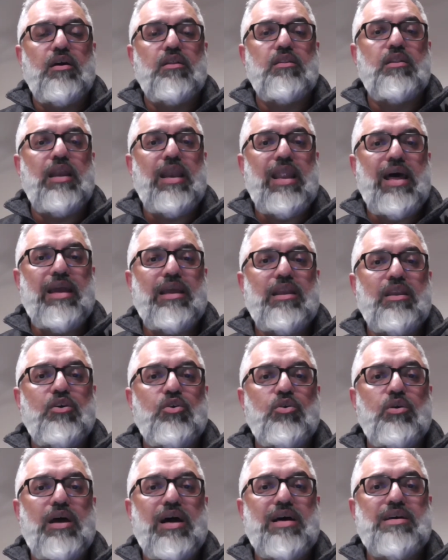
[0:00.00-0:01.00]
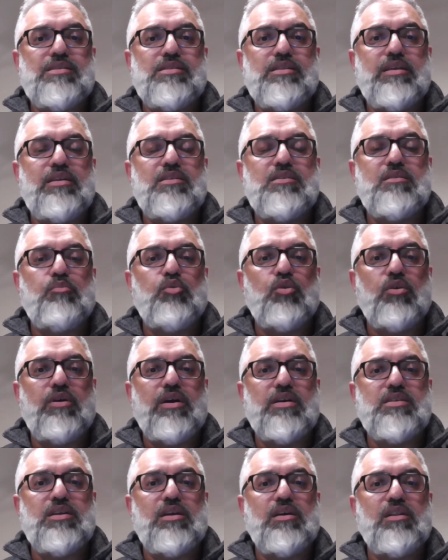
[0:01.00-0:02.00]
The likelihood, as things are
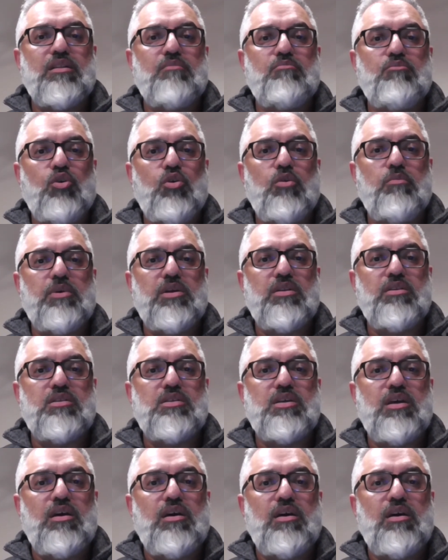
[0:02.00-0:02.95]
progressing at the moment,